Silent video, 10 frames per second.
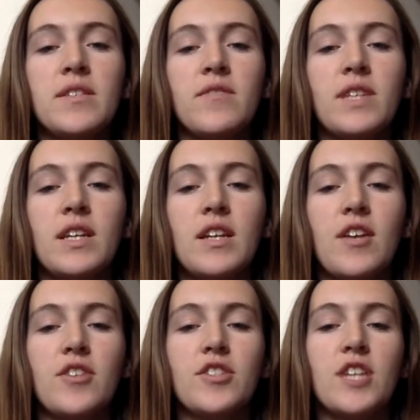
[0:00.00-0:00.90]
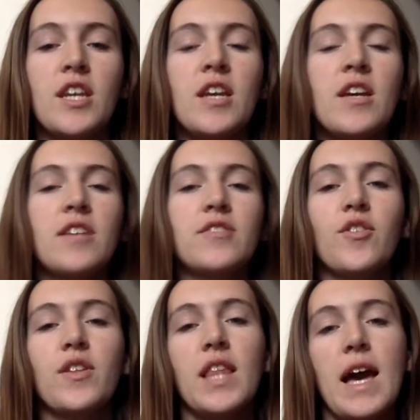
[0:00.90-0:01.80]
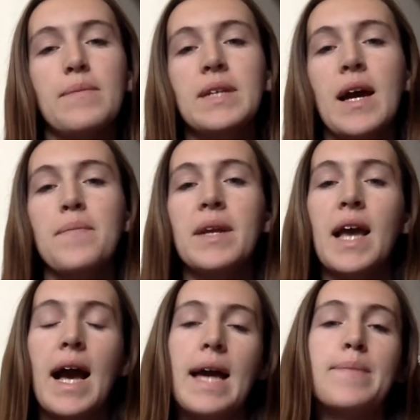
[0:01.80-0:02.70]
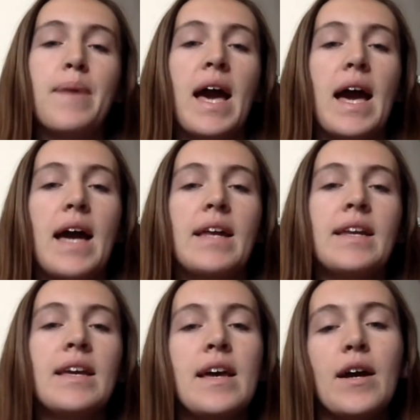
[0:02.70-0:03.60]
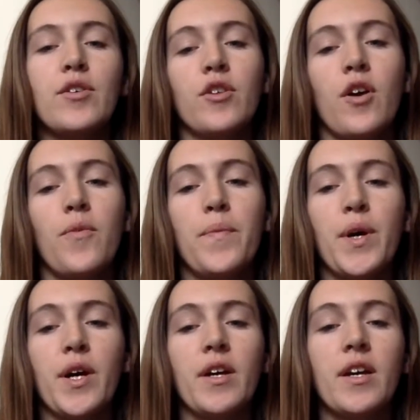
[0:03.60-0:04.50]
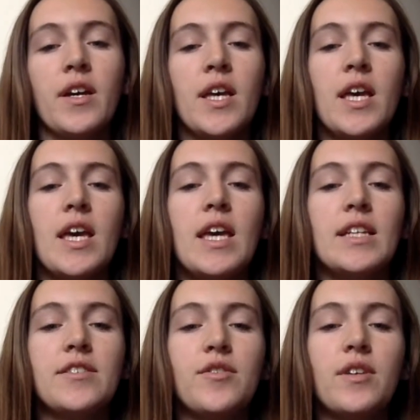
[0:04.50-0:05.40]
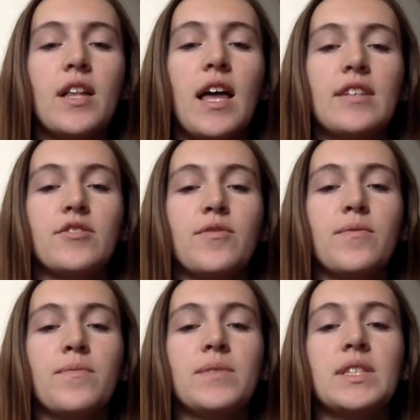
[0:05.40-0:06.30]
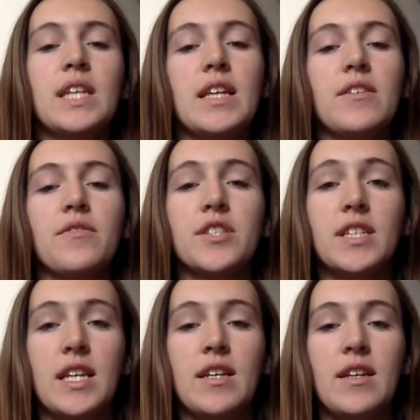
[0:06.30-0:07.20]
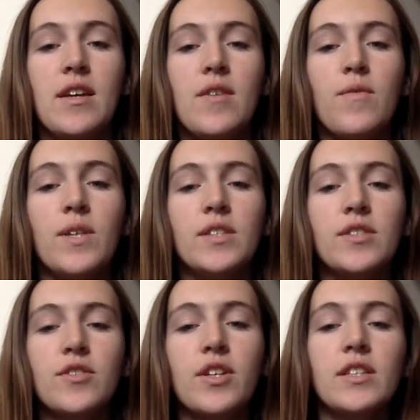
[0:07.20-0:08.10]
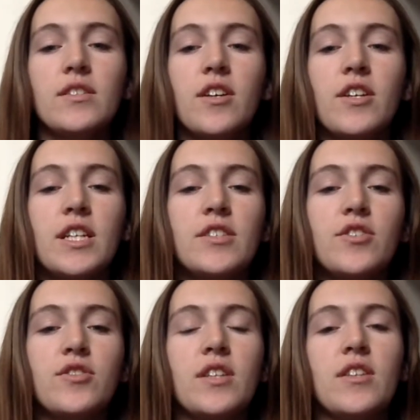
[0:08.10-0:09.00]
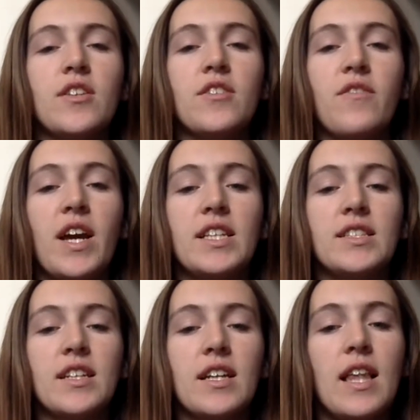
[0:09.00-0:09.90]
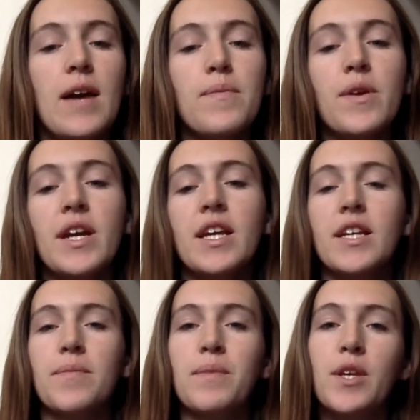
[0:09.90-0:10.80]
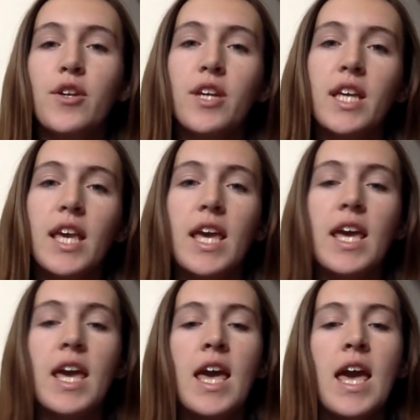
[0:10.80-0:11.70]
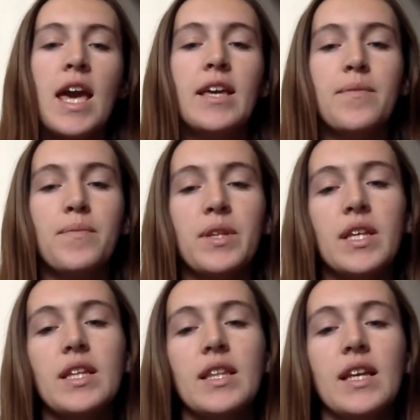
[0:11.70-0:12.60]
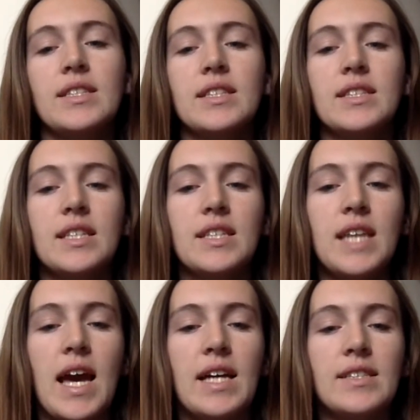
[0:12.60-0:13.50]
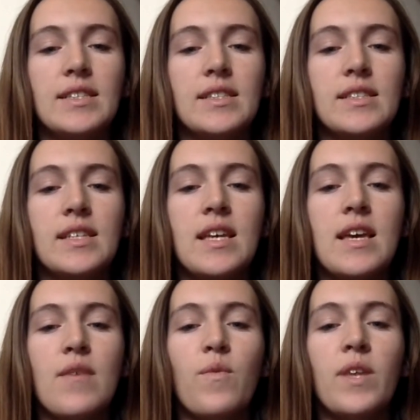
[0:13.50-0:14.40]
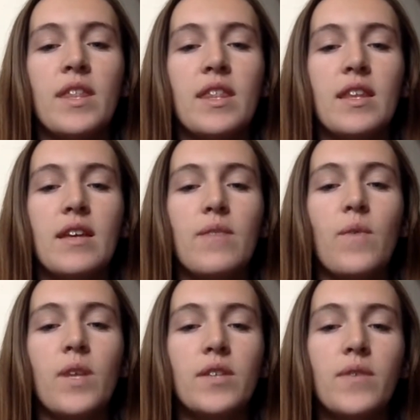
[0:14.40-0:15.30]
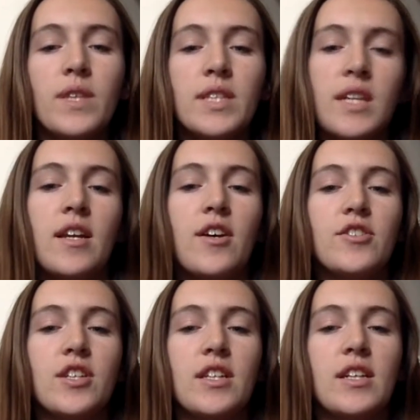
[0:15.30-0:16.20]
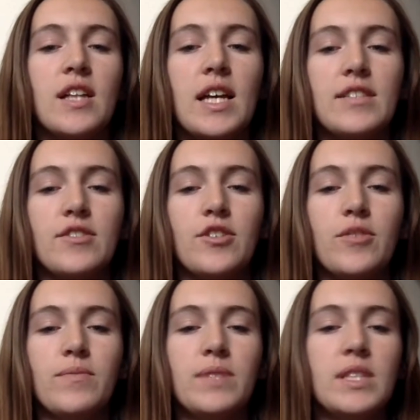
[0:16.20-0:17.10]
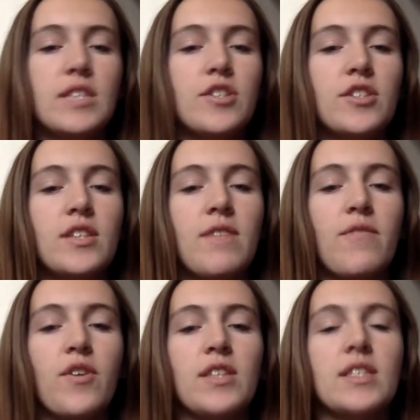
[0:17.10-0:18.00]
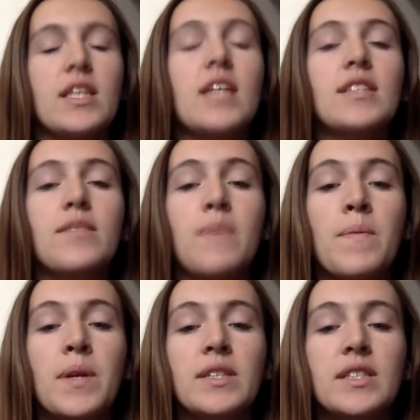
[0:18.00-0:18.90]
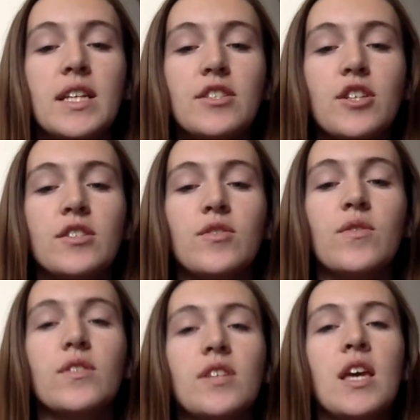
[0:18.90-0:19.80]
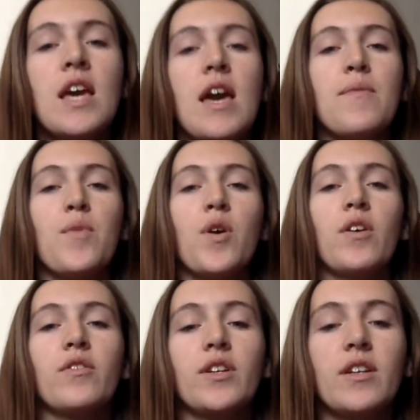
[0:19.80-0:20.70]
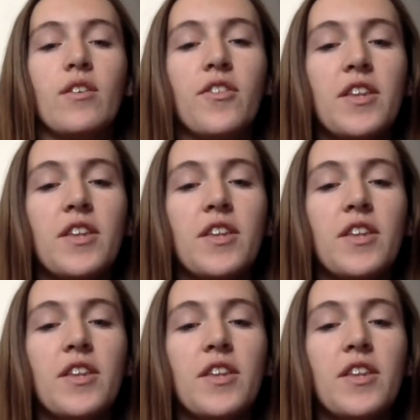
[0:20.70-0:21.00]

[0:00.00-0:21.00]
of technology, so a laptop, an iPad, a Chromebook, into a classroom's daily routine, where students are each using their device to collaborate, communicate, and complete lessons and tasks. With one-to-one technology in the classroom, teachers can focus less on memorization tools and more on critical